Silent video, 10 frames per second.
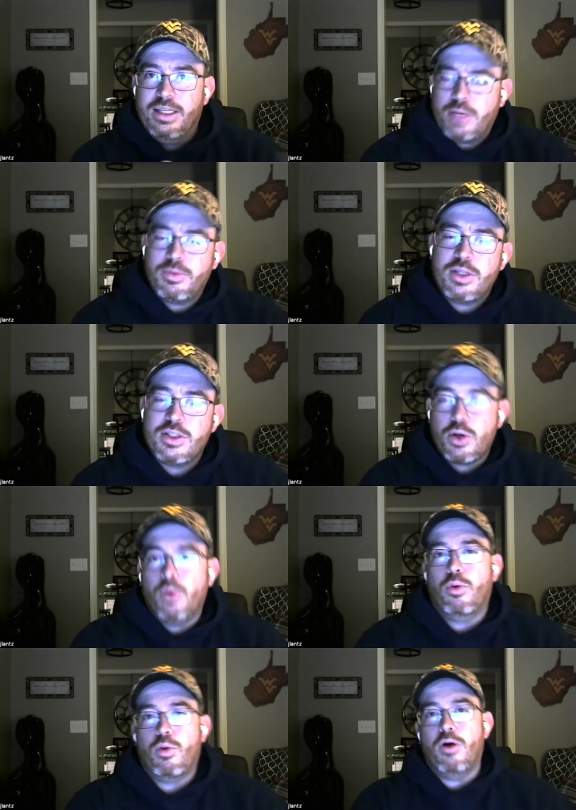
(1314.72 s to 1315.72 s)
something's
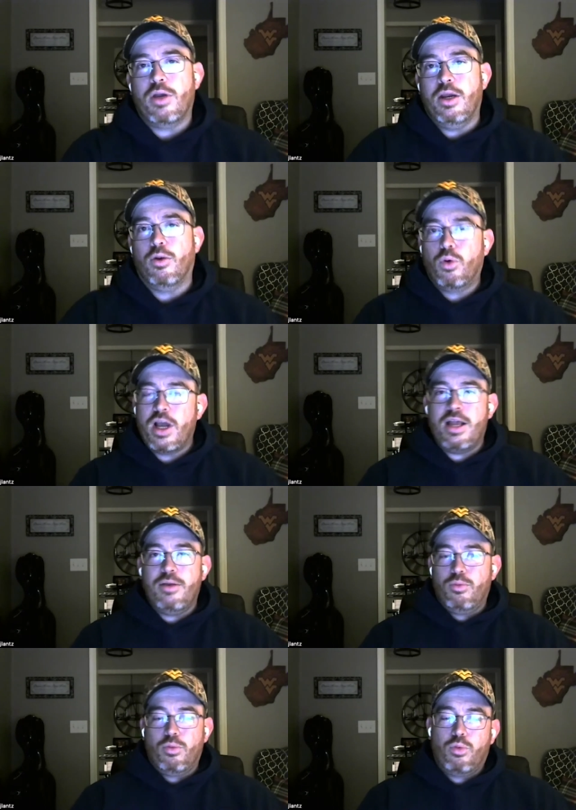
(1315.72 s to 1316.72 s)
going wrong here. We're not
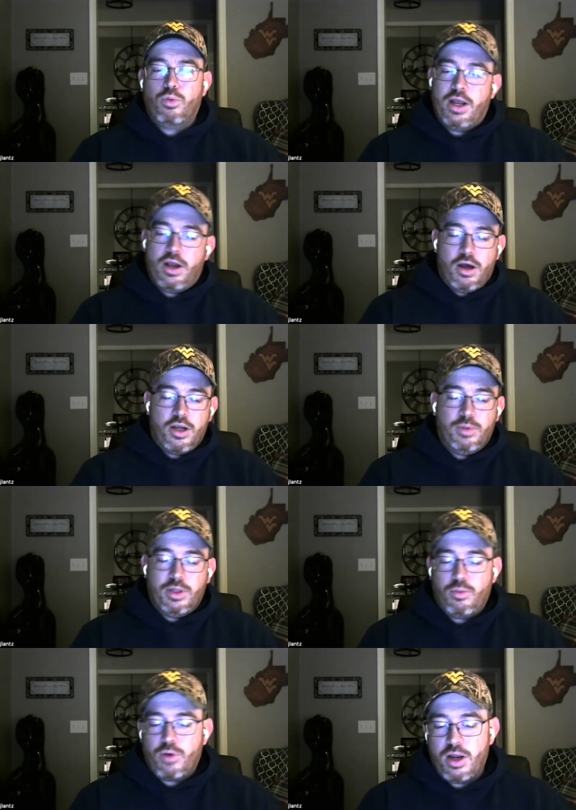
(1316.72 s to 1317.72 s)
we're not
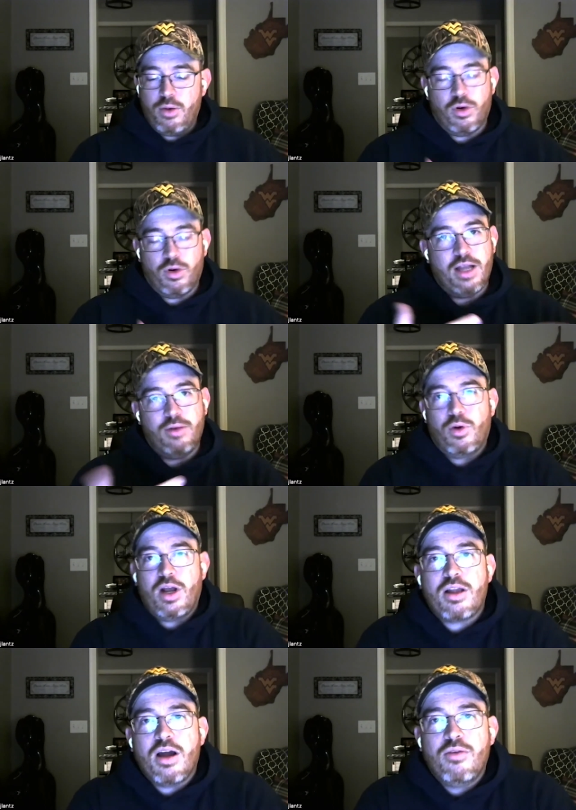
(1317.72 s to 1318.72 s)
audibling right. We're not we're
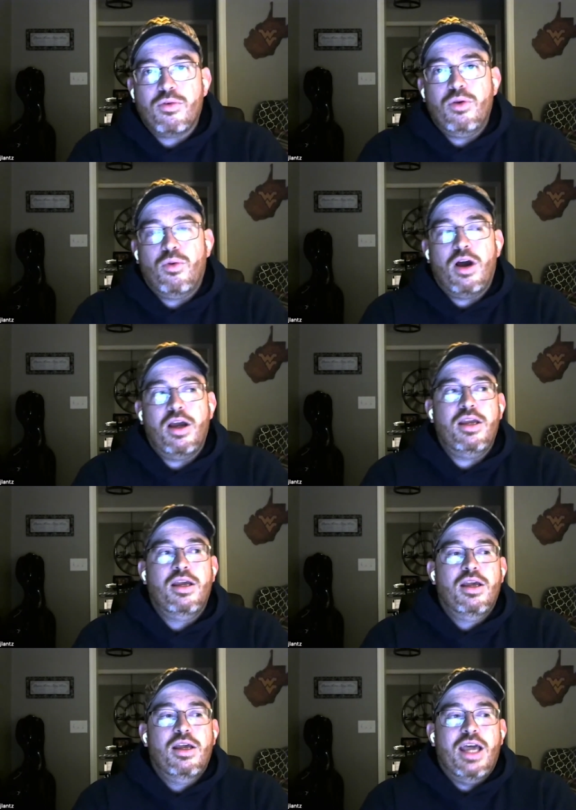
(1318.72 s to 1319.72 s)
not covering right.
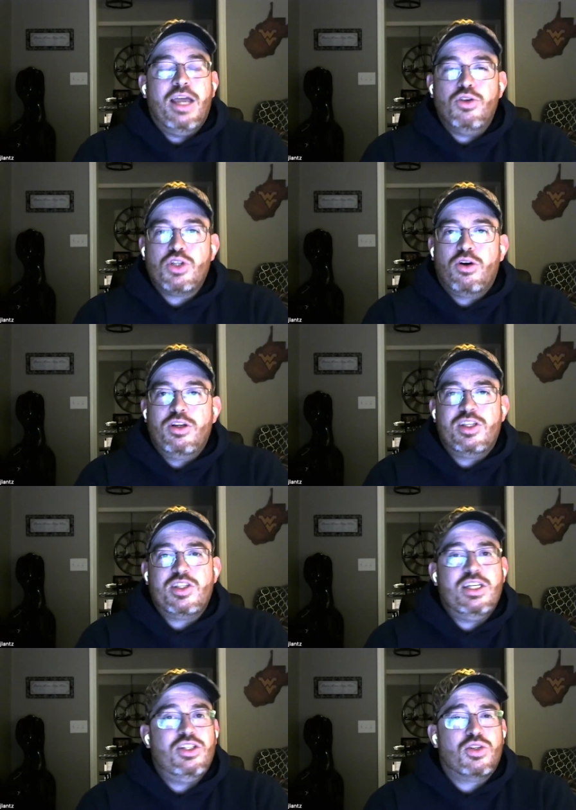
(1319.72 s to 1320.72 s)
And you started to
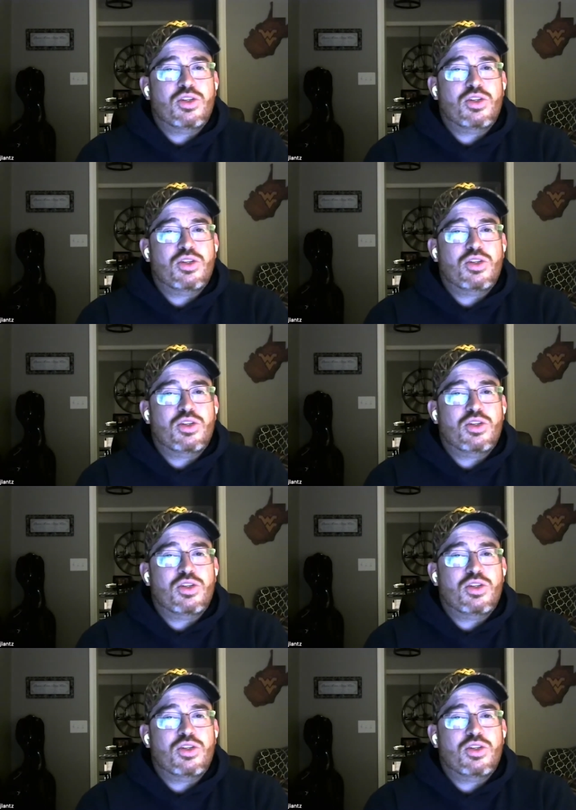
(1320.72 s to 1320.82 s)
see just